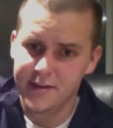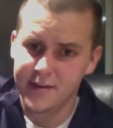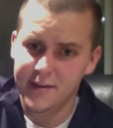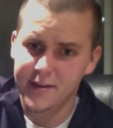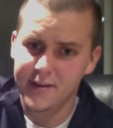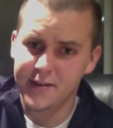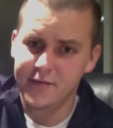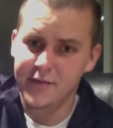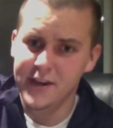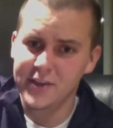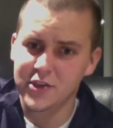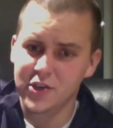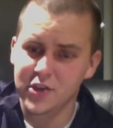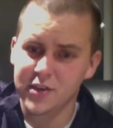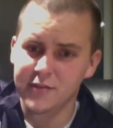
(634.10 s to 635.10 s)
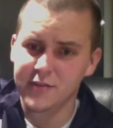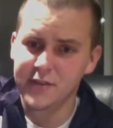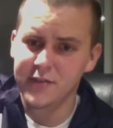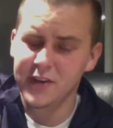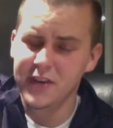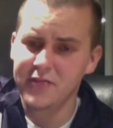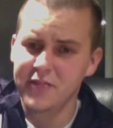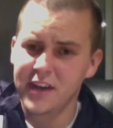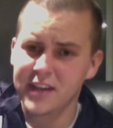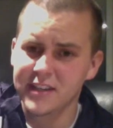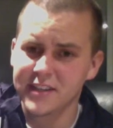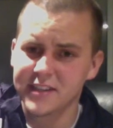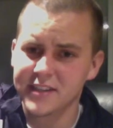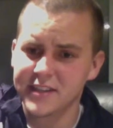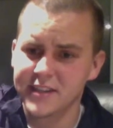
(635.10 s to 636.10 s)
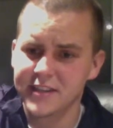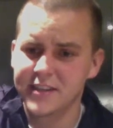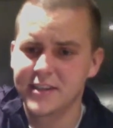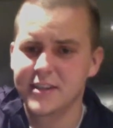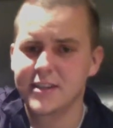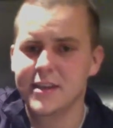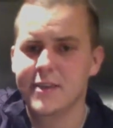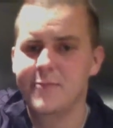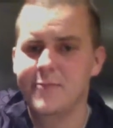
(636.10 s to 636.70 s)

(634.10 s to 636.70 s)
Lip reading: the French. Vive la France!